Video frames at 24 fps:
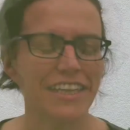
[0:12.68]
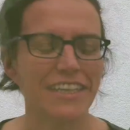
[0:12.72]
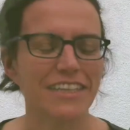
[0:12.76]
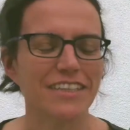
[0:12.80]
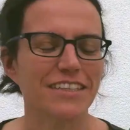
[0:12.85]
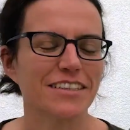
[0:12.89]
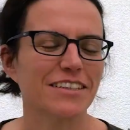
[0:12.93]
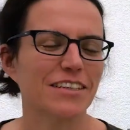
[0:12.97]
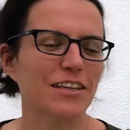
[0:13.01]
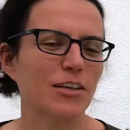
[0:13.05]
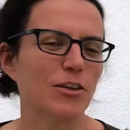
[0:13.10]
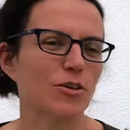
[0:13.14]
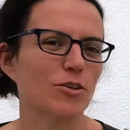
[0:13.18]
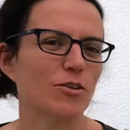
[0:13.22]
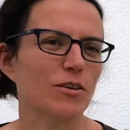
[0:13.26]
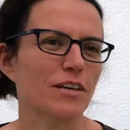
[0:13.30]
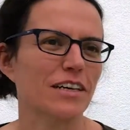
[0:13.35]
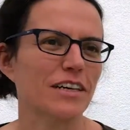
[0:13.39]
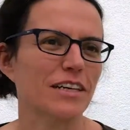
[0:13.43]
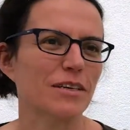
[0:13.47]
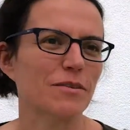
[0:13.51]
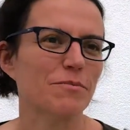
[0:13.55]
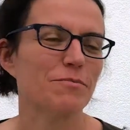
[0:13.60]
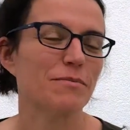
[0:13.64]
Hi, hello.
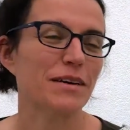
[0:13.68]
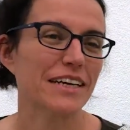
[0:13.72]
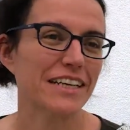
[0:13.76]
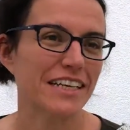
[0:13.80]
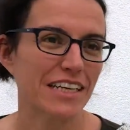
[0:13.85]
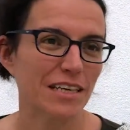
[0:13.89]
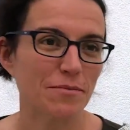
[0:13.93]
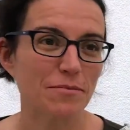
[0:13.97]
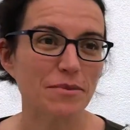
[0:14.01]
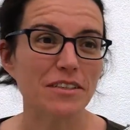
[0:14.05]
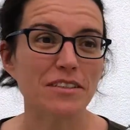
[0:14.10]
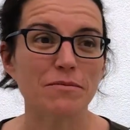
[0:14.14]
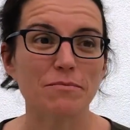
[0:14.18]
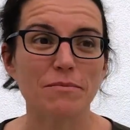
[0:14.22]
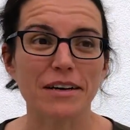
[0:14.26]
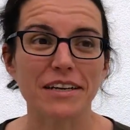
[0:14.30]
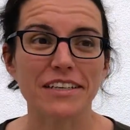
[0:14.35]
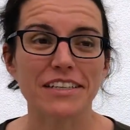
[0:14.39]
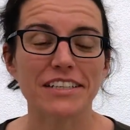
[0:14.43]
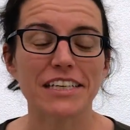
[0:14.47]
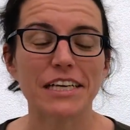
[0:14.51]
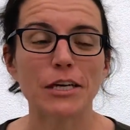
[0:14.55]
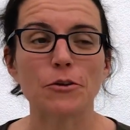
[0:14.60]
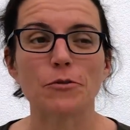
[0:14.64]
My name is
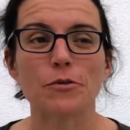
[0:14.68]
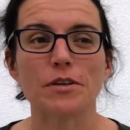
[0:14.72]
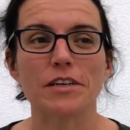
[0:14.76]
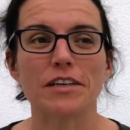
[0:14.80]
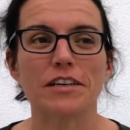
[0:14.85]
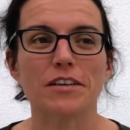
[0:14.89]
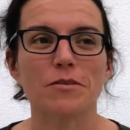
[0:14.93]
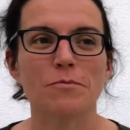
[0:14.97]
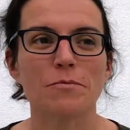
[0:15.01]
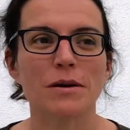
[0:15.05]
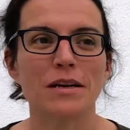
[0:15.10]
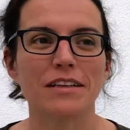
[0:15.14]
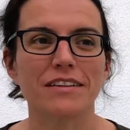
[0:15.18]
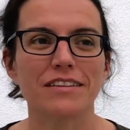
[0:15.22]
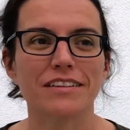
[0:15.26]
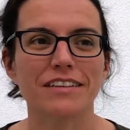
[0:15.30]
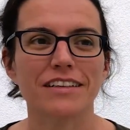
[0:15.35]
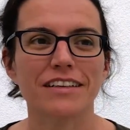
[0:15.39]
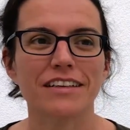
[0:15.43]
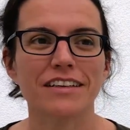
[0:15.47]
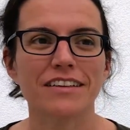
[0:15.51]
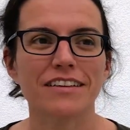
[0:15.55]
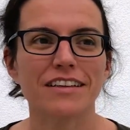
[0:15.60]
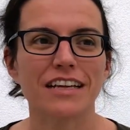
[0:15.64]
Maria
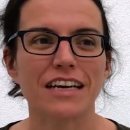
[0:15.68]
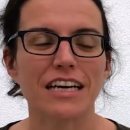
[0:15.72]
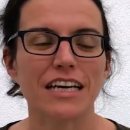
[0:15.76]
Rodriguez-Martinez.